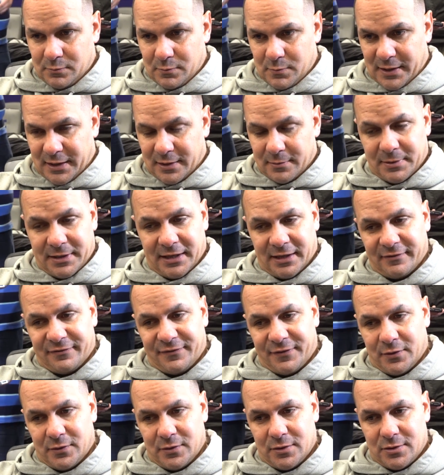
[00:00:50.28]
Make him kick a
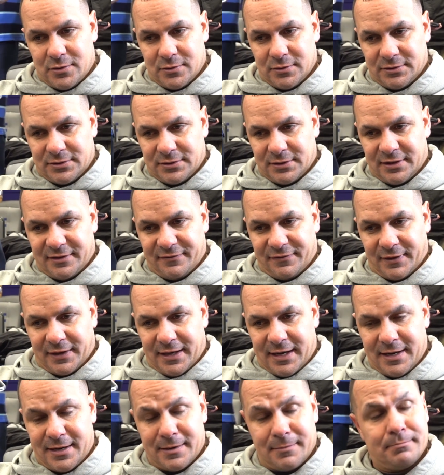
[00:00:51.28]
field goal. It's a different
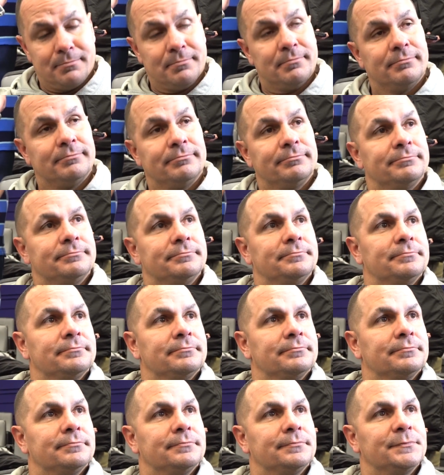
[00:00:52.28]
game.
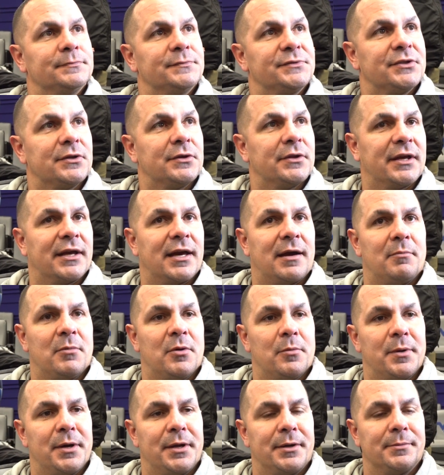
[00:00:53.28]
So they got
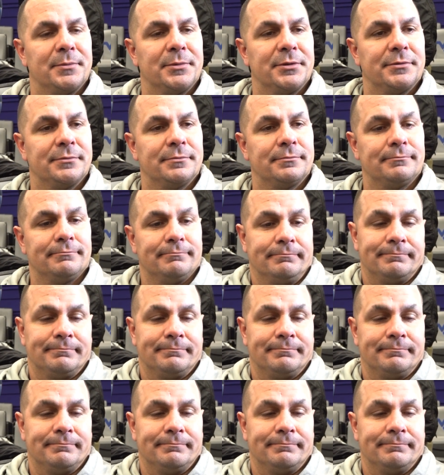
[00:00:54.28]
momentum and.